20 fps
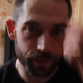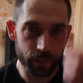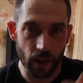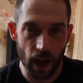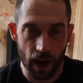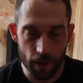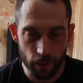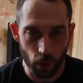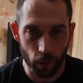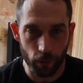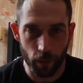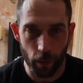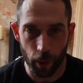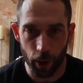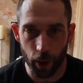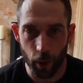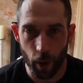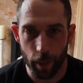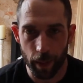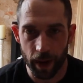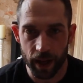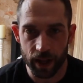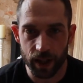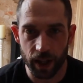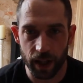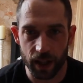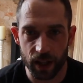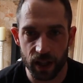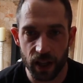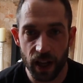Have a look for Bodyweight
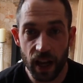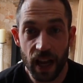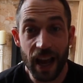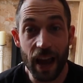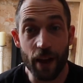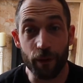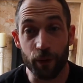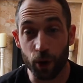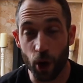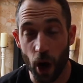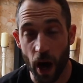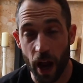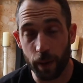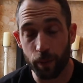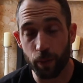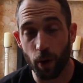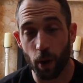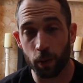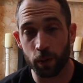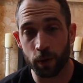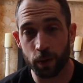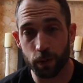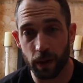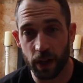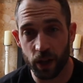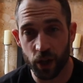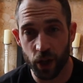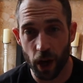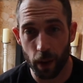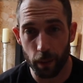Basics. If you've got any problems,
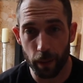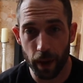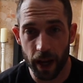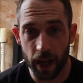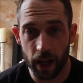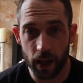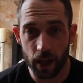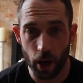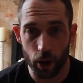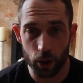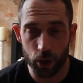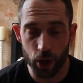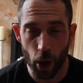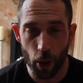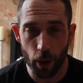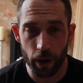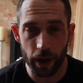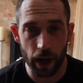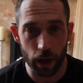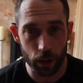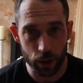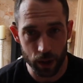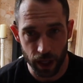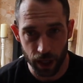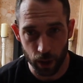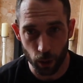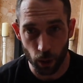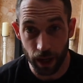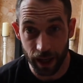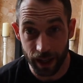please shout me, Coach Owen. I'll
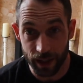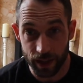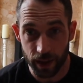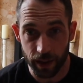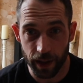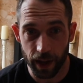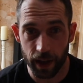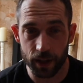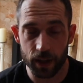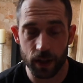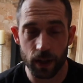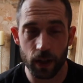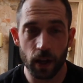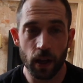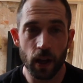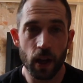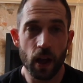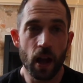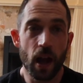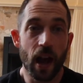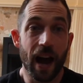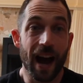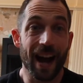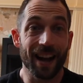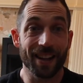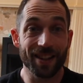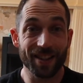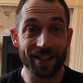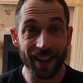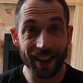send you a link to that.
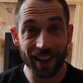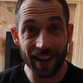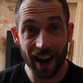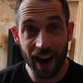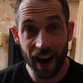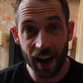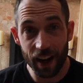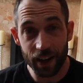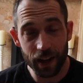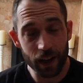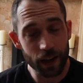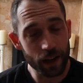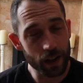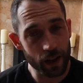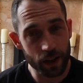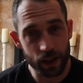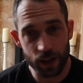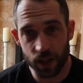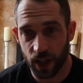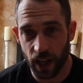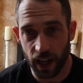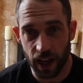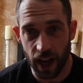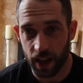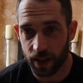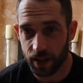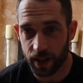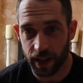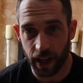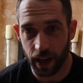Handstand guide, sick
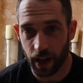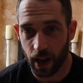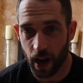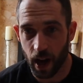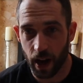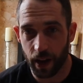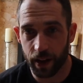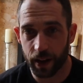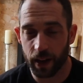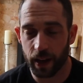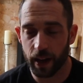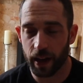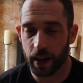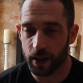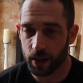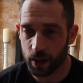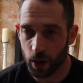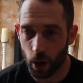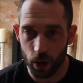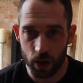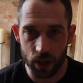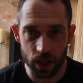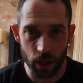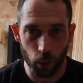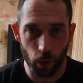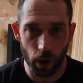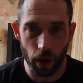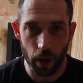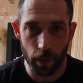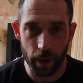handstand guide. It is honestly
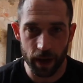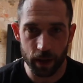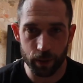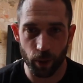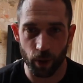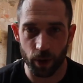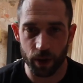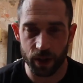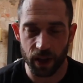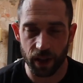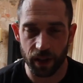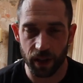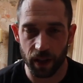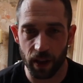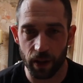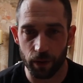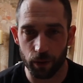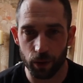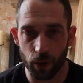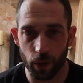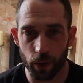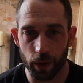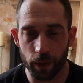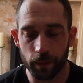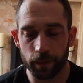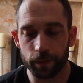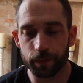one of the best products I think they've done.